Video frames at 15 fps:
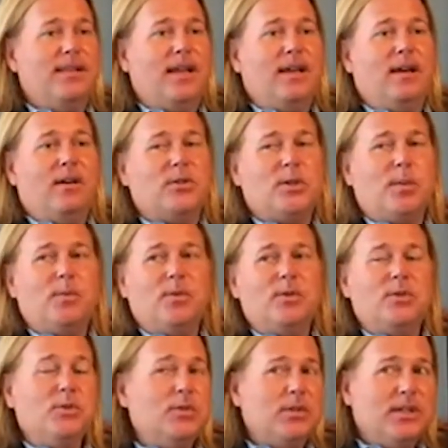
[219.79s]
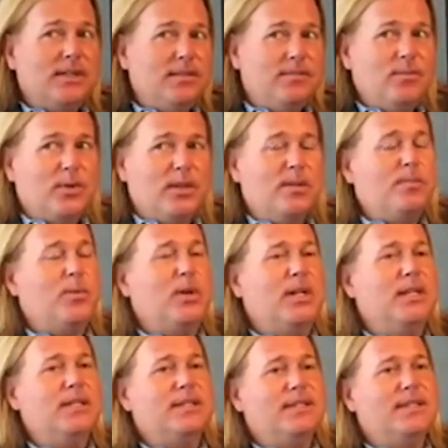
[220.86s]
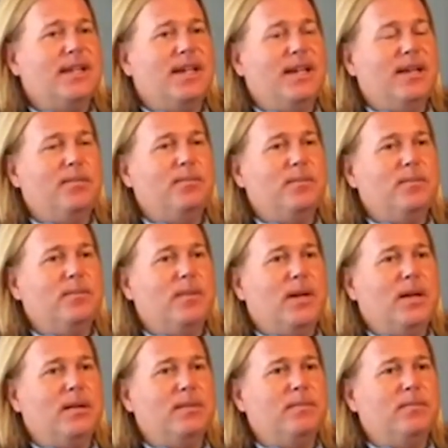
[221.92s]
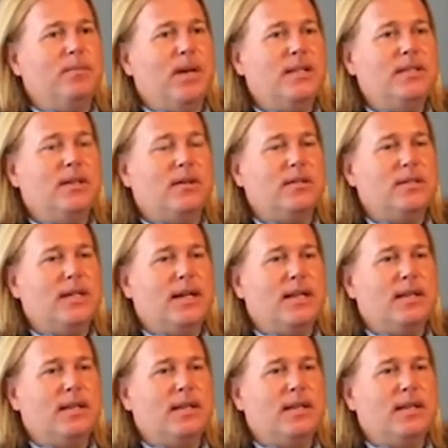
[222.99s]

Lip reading: October is usually one of the prettiest months in our state.